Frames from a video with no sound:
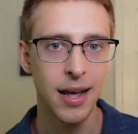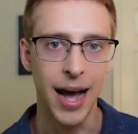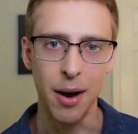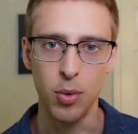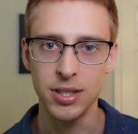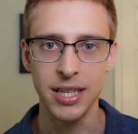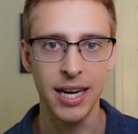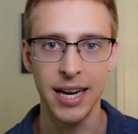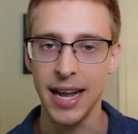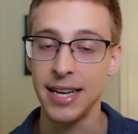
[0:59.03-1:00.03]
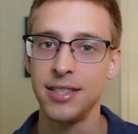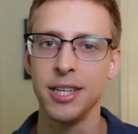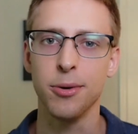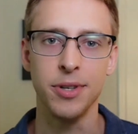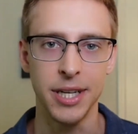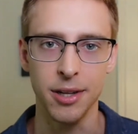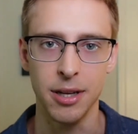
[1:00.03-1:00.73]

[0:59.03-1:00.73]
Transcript: I wasn't getting a single deal